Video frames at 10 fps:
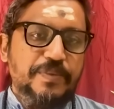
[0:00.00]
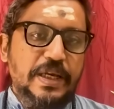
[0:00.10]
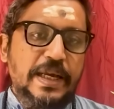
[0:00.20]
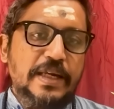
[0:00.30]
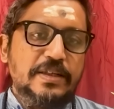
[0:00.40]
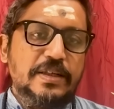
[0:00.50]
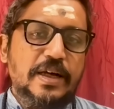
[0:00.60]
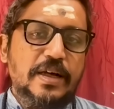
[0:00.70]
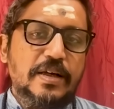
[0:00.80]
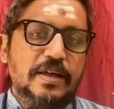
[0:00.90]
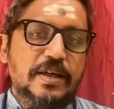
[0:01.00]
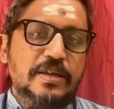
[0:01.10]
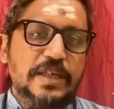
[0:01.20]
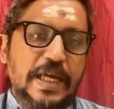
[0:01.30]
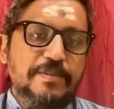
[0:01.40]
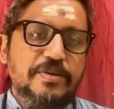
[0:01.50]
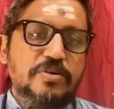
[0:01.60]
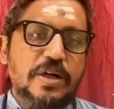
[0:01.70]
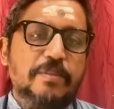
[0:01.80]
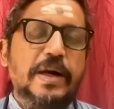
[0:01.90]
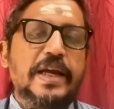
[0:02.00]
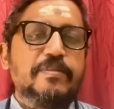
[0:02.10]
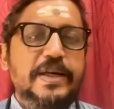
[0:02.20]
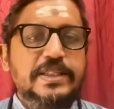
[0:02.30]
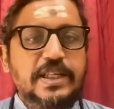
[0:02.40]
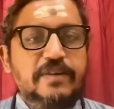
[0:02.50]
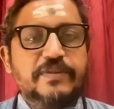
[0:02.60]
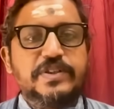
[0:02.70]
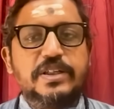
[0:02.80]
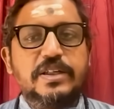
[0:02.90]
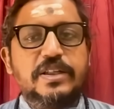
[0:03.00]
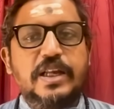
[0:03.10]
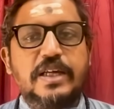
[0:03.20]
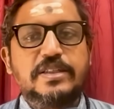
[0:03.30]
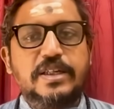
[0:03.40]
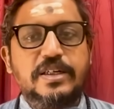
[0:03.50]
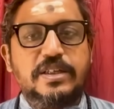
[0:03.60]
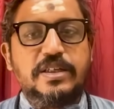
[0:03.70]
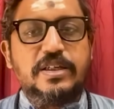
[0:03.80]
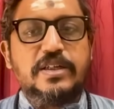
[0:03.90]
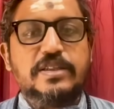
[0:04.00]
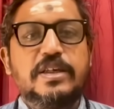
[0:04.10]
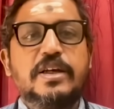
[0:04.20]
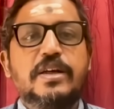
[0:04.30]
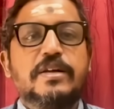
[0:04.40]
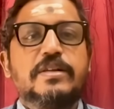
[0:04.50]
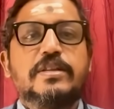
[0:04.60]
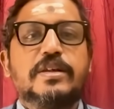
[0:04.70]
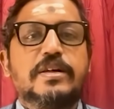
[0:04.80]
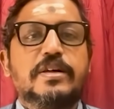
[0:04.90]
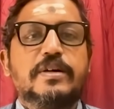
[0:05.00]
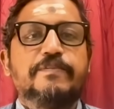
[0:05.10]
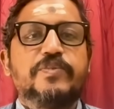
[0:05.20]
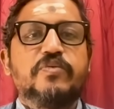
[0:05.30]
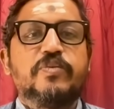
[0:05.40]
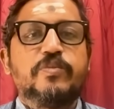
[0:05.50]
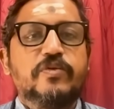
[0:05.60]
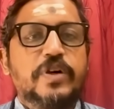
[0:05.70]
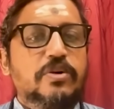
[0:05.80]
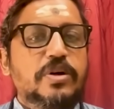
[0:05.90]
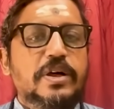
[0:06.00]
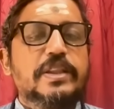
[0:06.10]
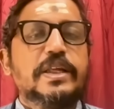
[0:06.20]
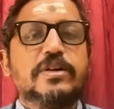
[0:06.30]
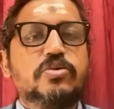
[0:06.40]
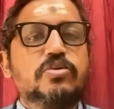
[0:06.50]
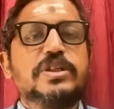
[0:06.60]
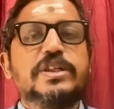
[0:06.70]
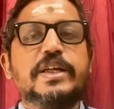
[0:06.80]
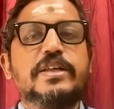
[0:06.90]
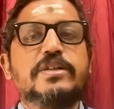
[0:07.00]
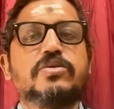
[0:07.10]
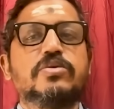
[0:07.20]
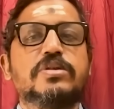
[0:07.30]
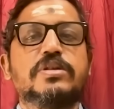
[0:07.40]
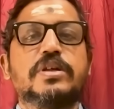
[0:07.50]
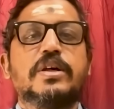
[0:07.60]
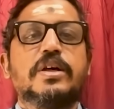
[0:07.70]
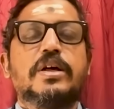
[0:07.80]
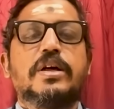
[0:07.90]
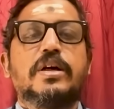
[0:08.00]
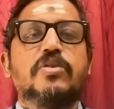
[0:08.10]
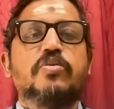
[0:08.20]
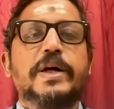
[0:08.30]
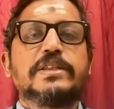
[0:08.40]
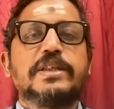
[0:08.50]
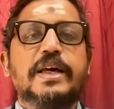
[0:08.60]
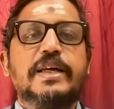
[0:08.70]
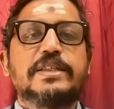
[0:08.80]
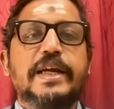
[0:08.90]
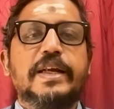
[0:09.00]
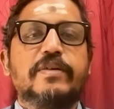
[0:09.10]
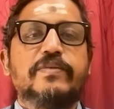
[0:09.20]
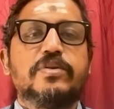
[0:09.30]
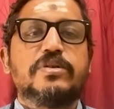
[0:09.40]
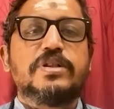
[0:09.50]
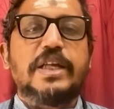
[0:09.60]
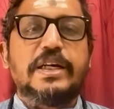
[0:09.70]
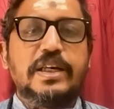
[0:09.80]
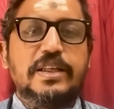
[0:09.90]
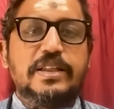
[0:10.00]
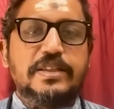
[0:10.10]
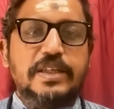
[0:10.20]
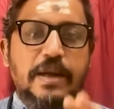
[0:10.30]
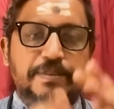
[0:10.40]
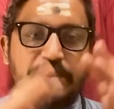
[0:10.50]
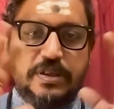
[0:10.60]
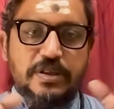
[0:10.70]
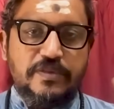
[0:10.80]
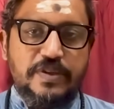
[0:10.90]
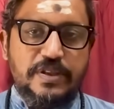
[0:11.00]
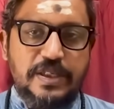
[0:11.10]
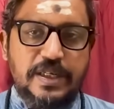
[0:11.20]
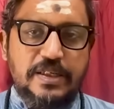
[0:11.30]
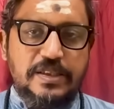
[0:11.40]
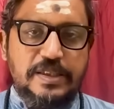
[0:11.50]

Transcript: And in times to come, I myself have seen in the last 30 years, the Vatuka, there are two, three deities whose upasana has kind of, suddenly there's an upsurge of these deities